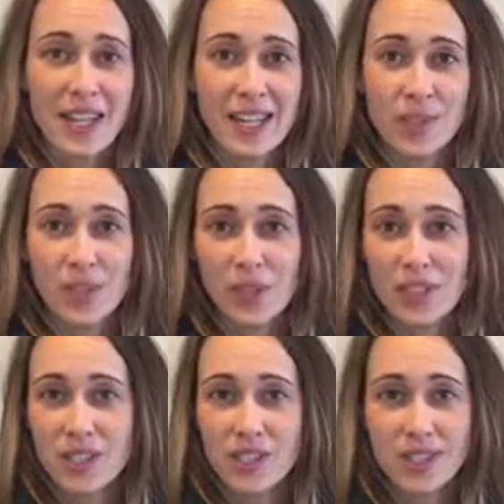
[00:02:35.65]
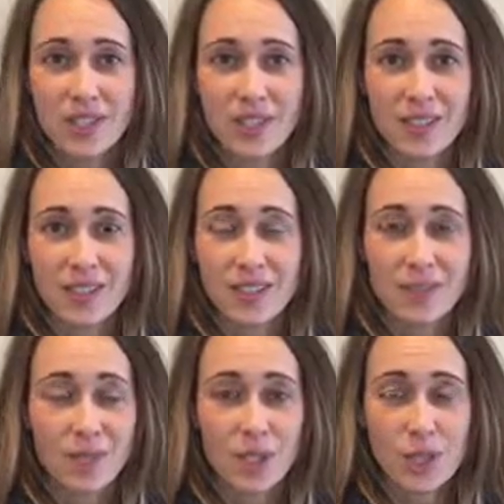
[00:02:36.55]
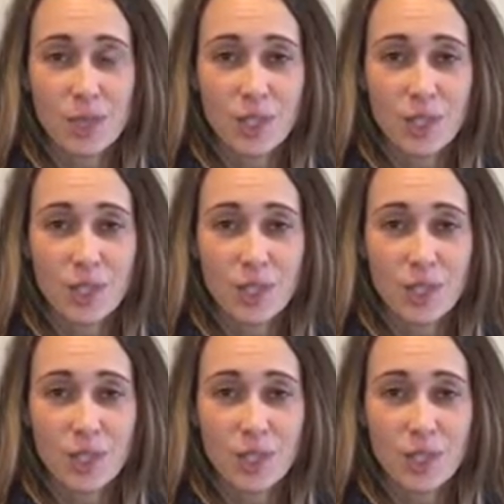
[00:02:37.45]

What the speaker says: It's really just three